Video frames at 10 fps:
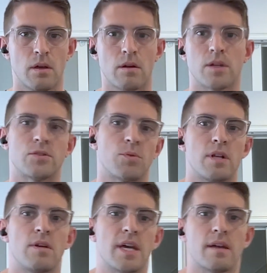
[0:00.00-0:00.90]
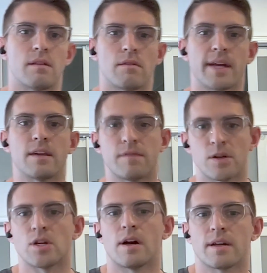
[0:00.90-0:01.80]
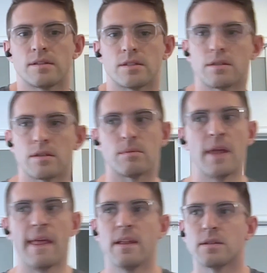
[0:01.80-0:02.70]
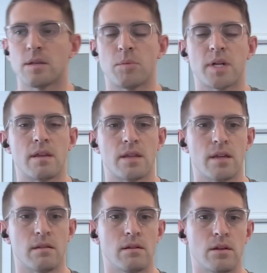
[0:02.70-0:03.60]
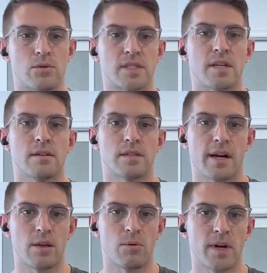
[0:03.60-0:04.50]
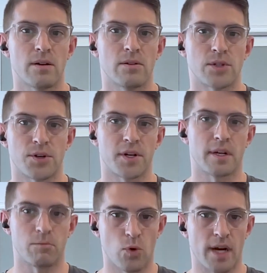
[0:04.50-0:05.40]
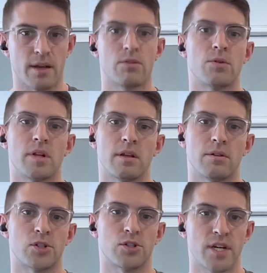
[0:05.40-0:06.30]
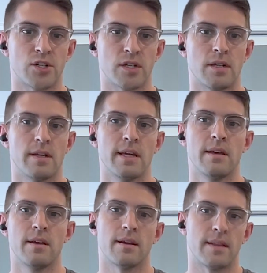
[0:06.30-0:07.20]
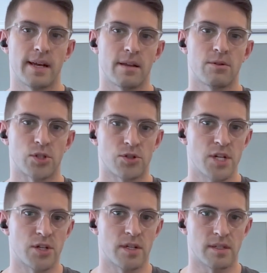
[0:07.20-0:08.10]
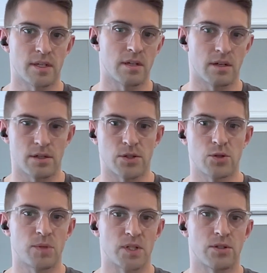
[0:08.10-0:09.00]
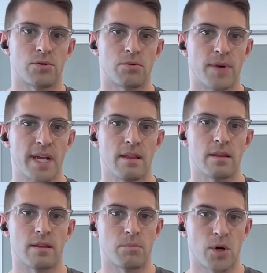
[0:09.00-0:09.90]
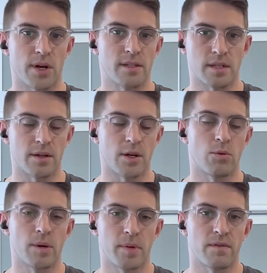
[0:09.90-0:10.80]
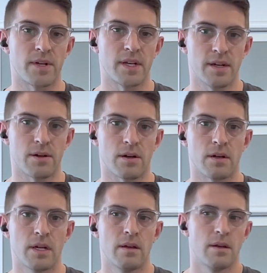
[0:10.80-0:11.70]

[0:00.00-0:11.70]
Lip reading: Because when you get, like, if you're talking to somebody that, sells IULs, are going to walk you through an illustration, and that illustration is going to assume a certain rate that the market's going to go up every year.